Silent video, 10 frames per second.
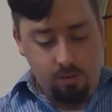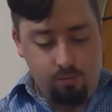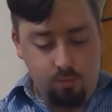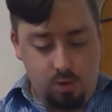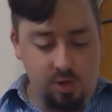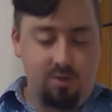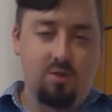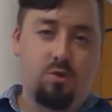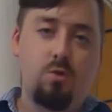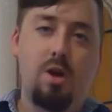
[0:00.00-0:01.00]
through
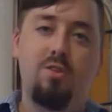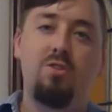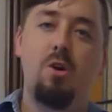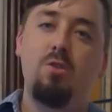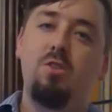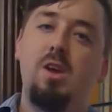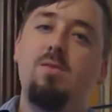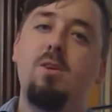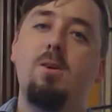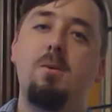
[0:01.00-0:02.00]
Jesus Christ our
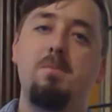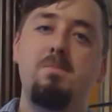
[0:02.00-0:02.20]
Savior.